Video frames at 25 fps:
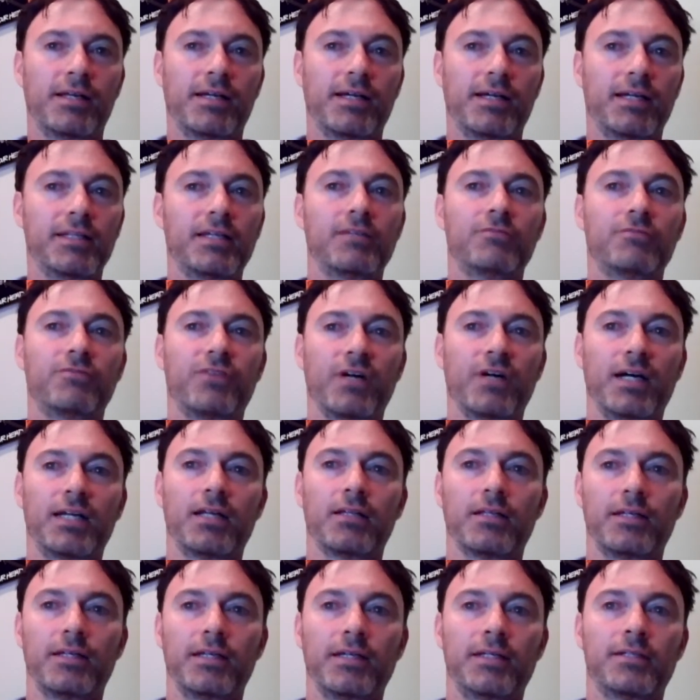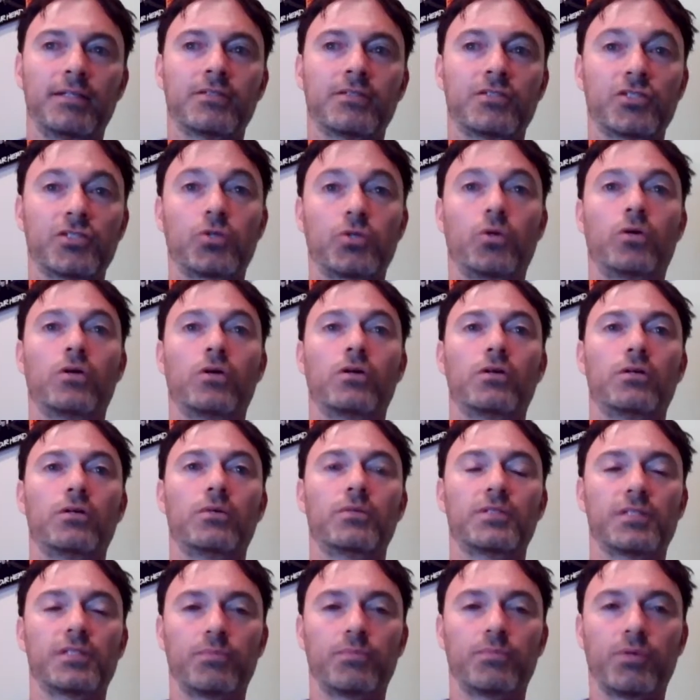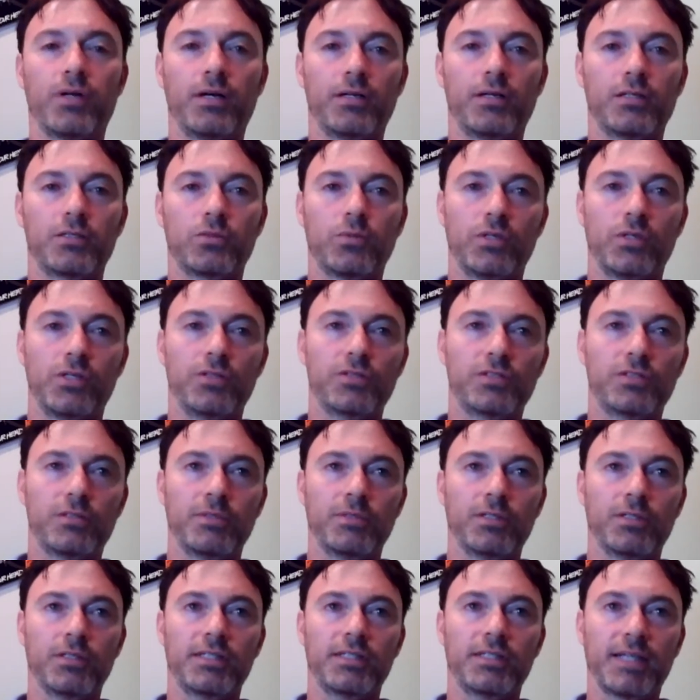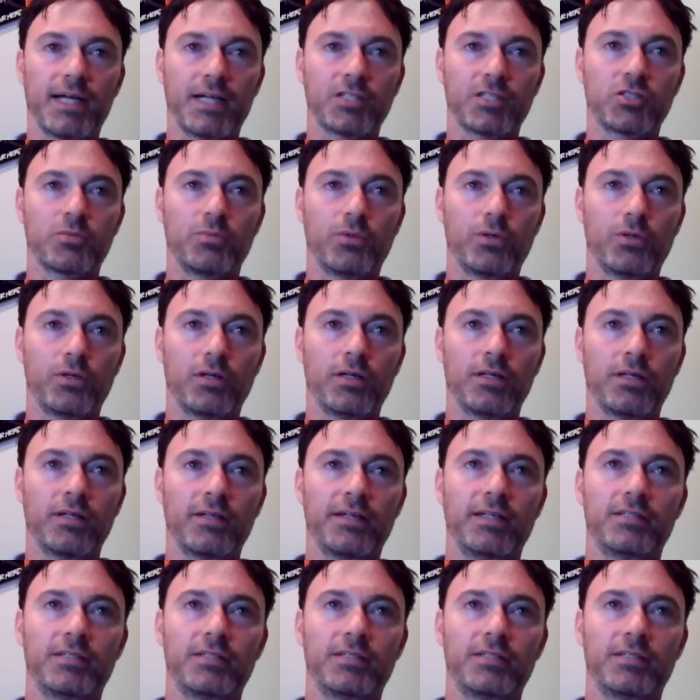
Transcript: And then finally, Squirrel was the product we used to build the dashboard.